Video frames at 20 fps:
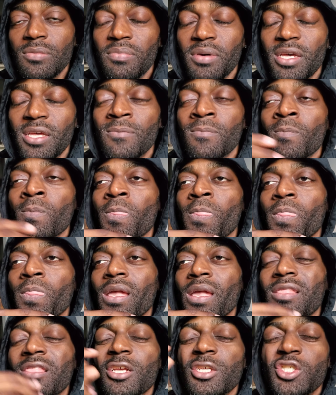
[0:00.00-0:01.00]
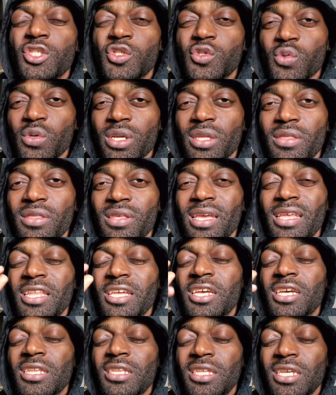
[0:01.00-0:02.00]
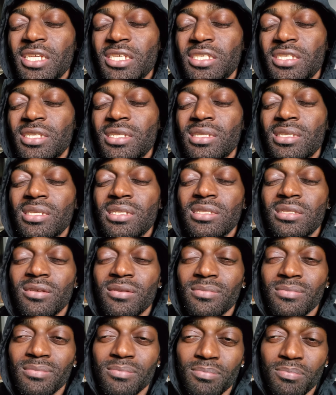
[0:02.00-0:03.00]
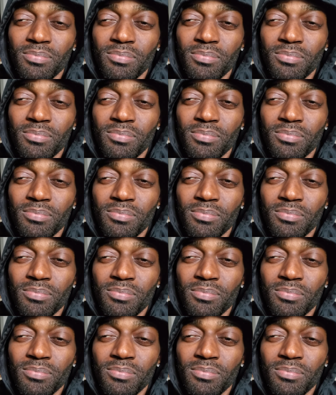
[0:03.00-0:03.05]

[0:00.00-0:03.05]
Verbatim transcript: But the strength and the conditioning is the